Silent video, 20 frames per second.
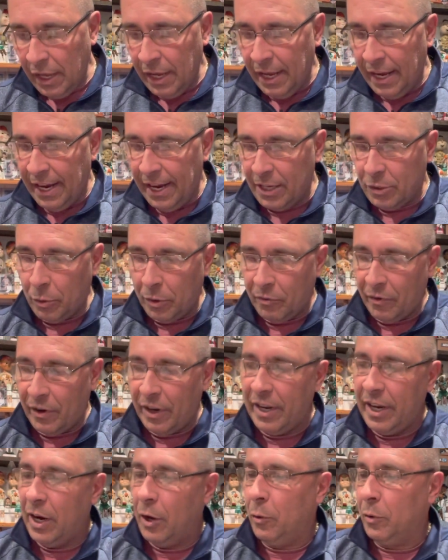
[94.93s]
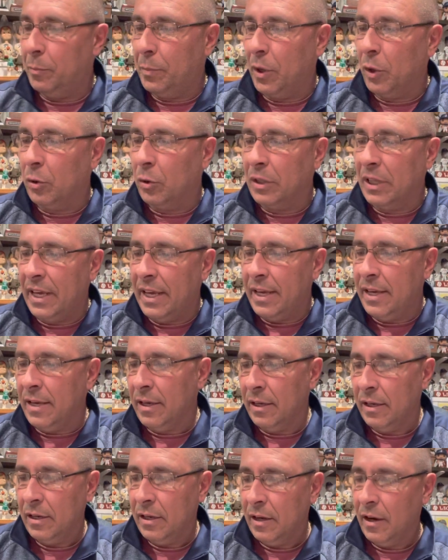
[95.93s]
Here's one right here with Bill Lee
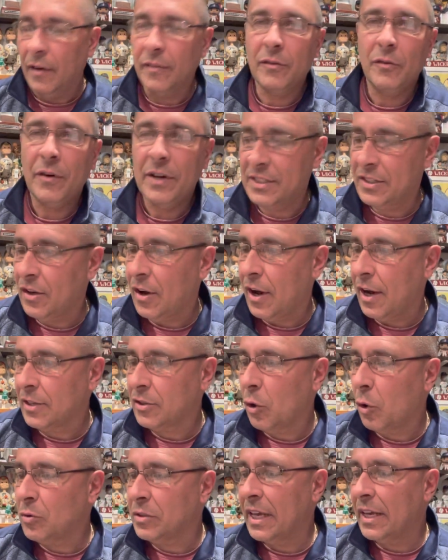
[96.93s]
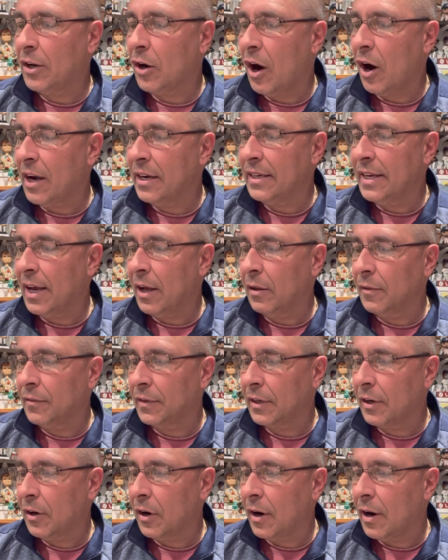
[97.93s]
of the Red Sox, Jose Cardinal of
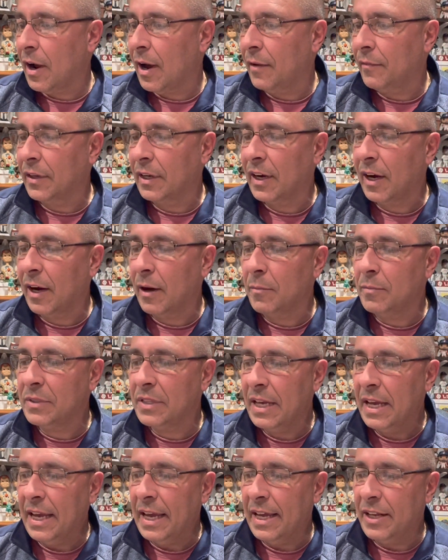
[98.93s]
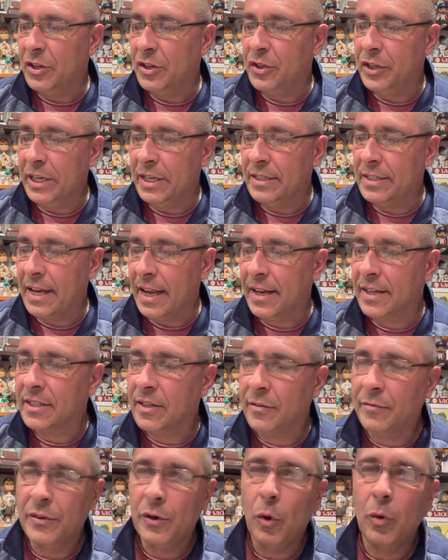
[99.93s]
the Cubs, and Gene Tennis
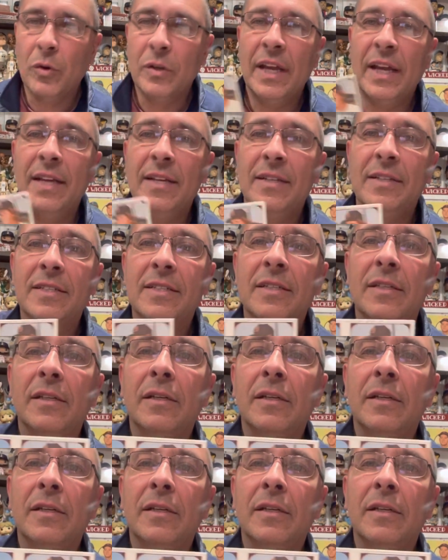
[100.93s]
of the Oakland A's.